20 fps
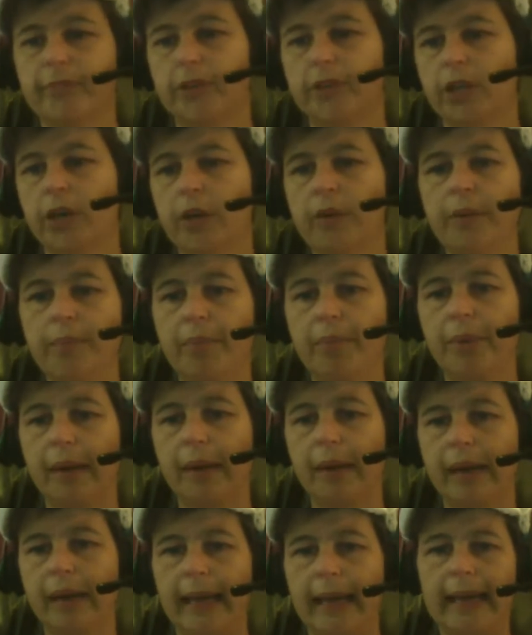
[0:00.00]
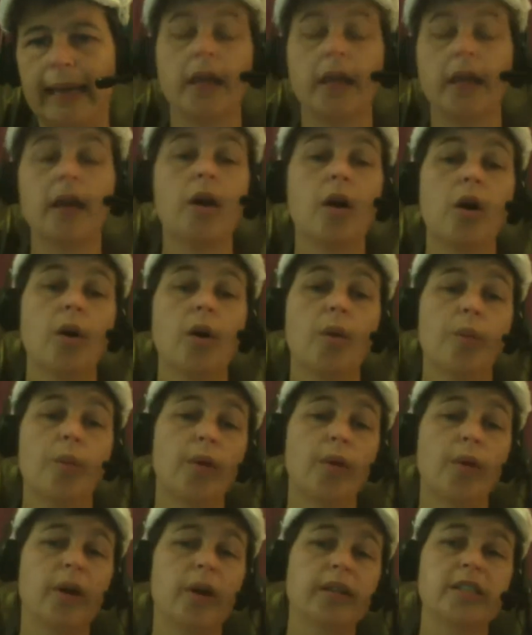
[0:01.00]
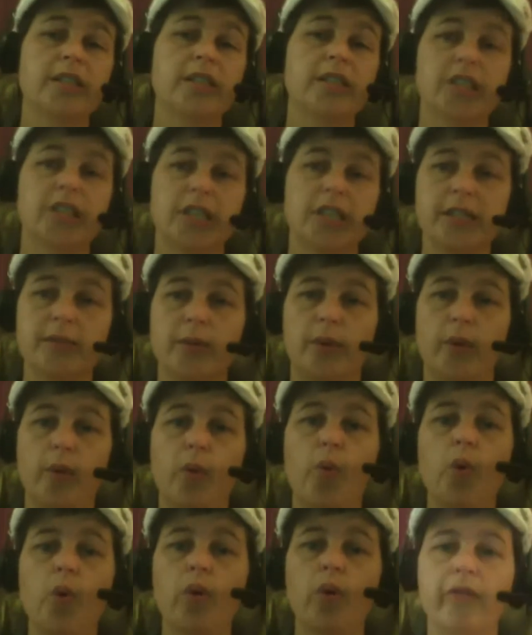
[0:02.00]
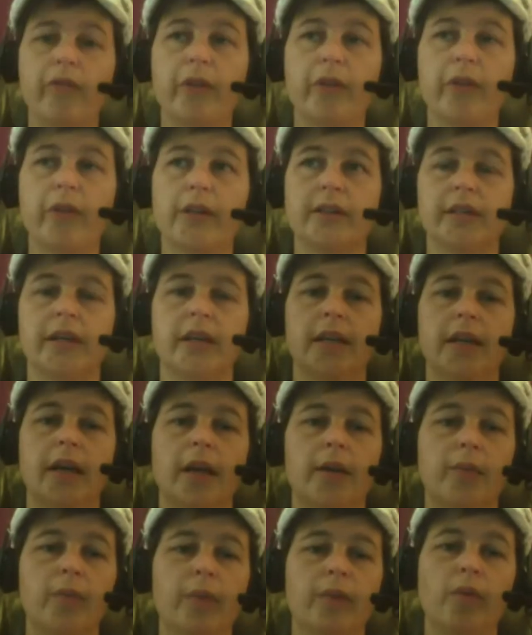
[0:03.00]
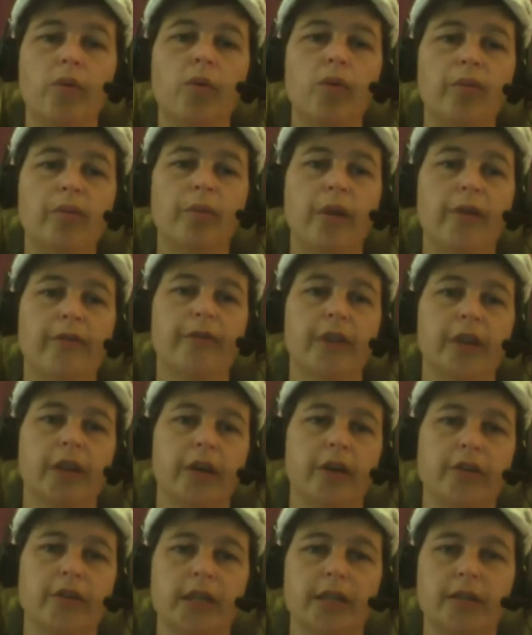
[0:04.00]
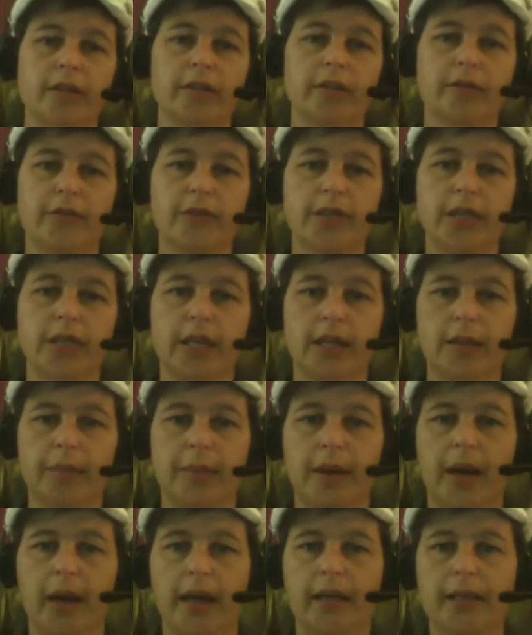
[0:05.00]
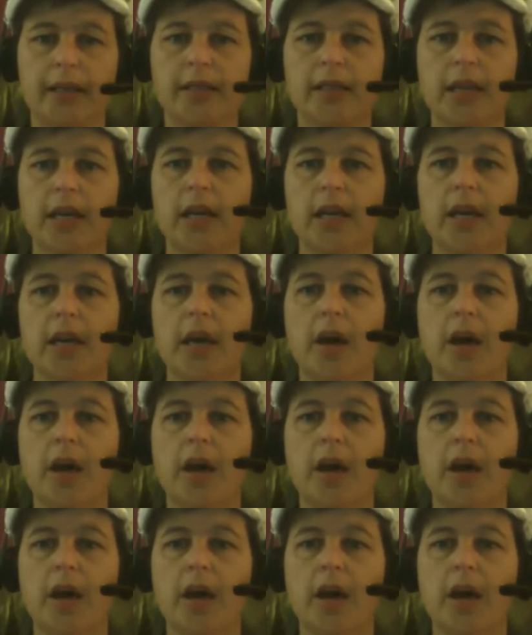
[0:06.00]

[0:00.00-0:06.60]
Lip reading: Go in and play. What I suggest with all of this, and with all of my videos, as I've said in the past,